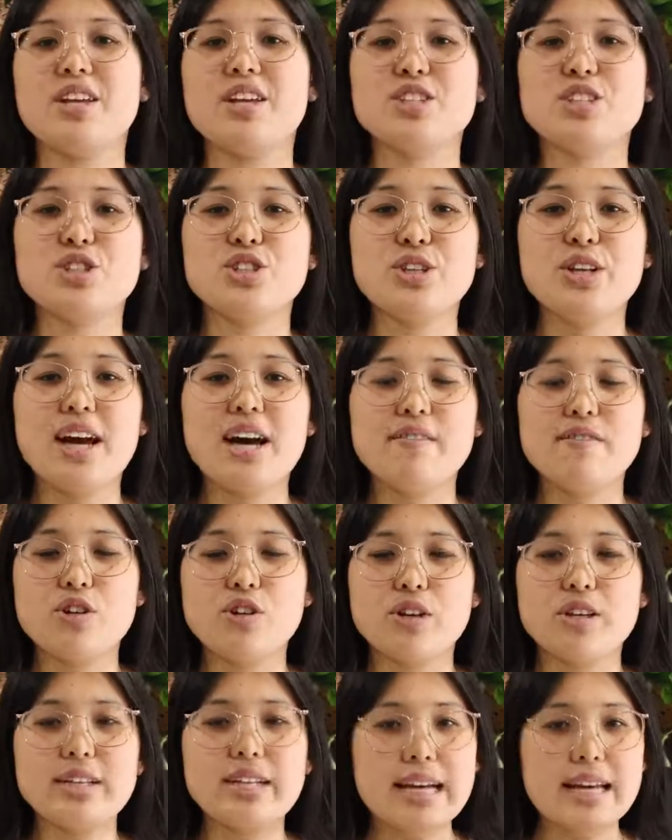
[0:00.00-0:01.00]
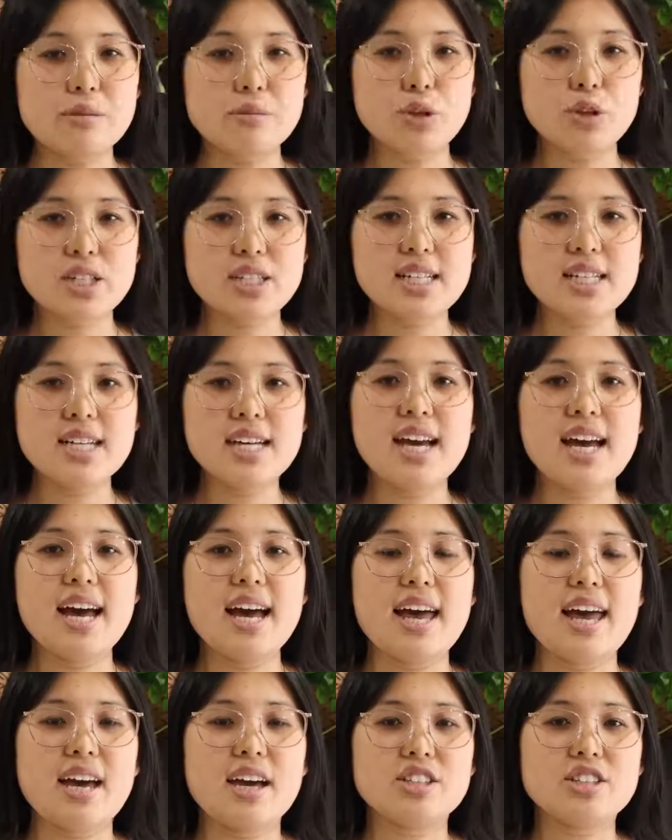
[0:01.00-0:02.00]
So you have your innate immunity
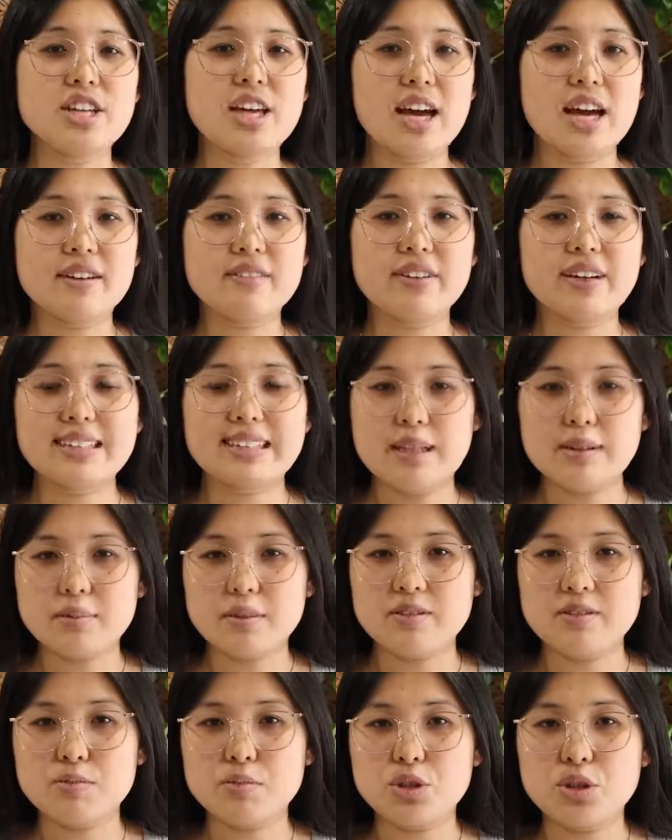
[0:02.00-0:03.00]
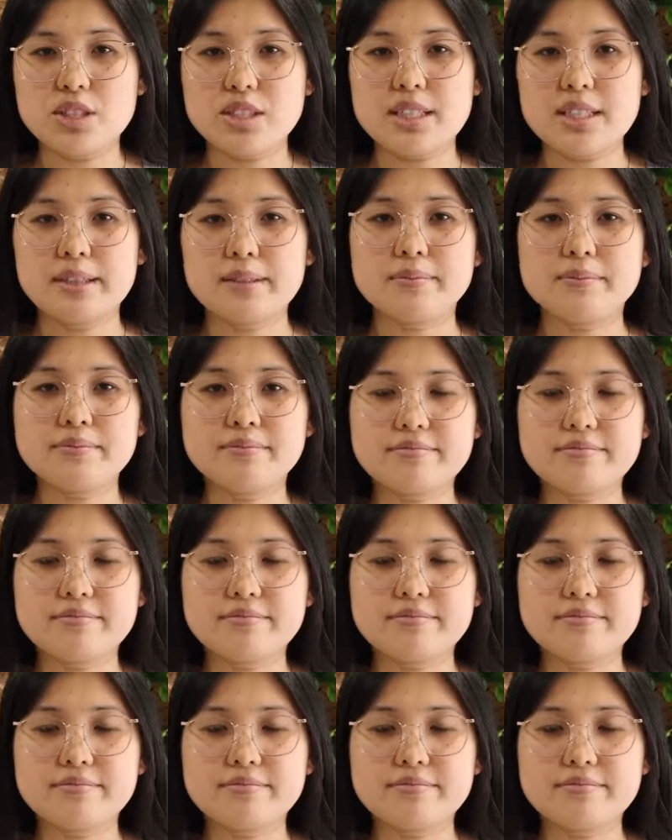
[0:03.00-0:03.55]
and you have adaptive immunity.